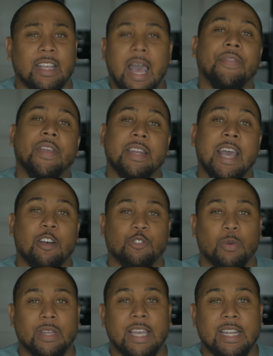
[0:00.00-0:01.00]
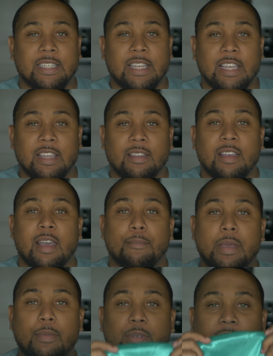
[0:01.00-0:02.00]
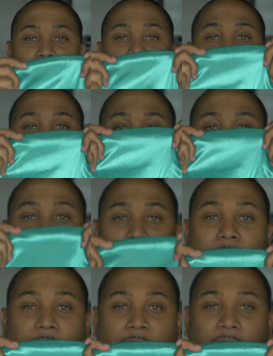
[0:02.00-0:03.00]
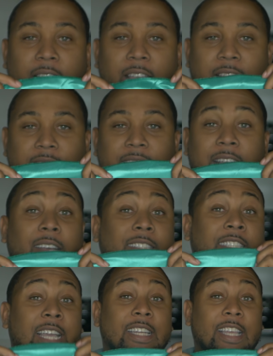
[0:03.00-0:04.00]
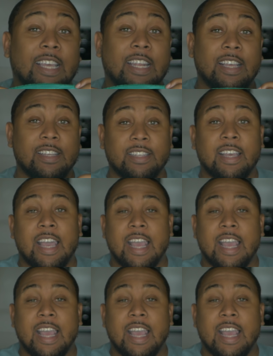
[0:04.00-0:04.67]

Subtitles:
I think now in 2018, people just look at the rag and see how shiny it is,